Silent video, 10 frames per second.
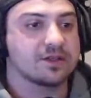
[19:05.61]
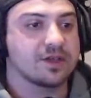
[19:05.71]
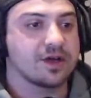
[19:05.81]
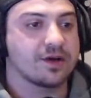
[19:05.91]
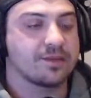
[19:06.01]

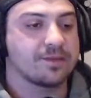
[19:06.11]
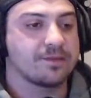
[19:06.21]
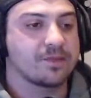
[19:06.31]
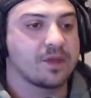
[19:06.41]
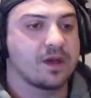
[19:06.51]
so
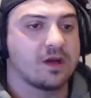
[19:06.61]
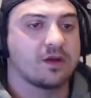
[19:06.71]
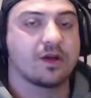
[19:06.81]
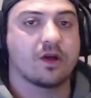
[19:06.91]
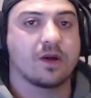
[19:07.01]
I'm
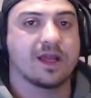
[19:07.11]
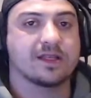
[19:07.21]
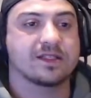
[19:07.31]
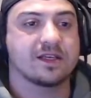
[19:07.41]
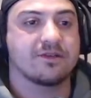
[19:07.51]
going to go ahead
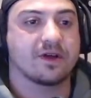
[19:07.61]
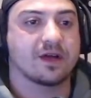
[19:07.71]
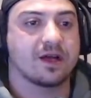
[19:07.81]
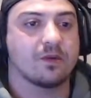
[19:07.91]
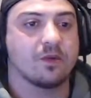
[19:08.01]
and see if
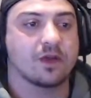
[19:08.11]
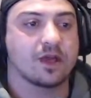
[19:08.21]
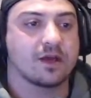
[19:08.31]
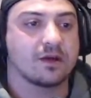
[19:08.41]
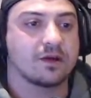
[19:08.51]
I can't work
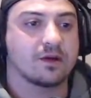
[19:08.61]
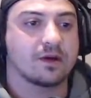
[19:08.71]
out